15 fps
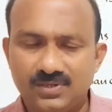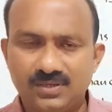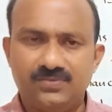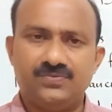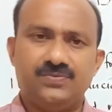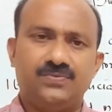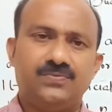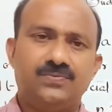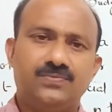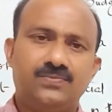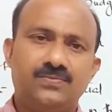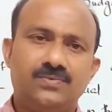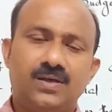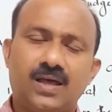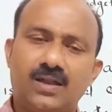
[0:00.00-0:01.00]
If
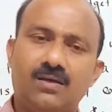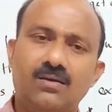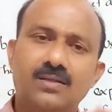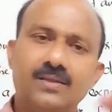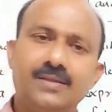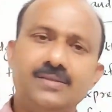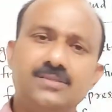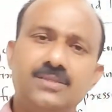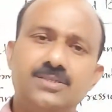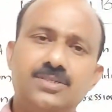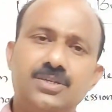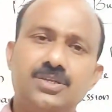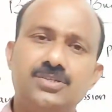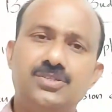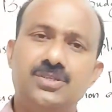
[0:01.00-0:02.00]
an
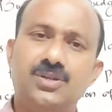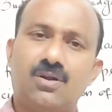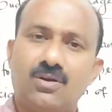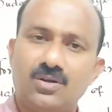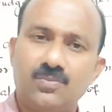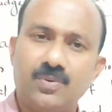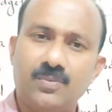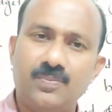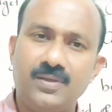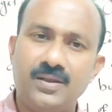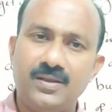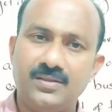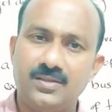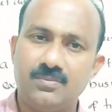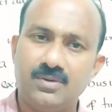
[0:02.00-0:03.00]
organization is not
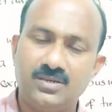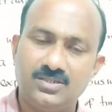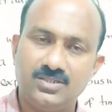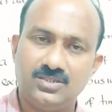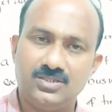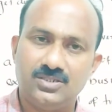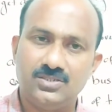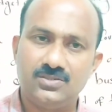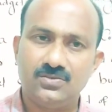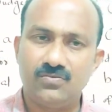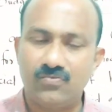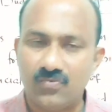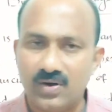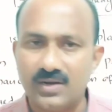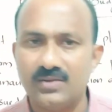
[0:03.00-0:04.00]
preparing the budget,
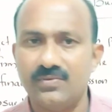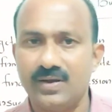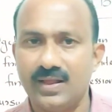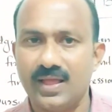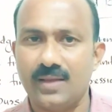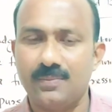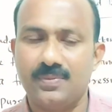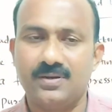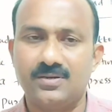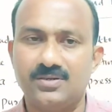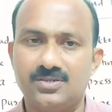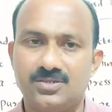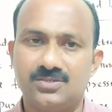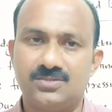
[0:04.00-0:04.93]
what will happen?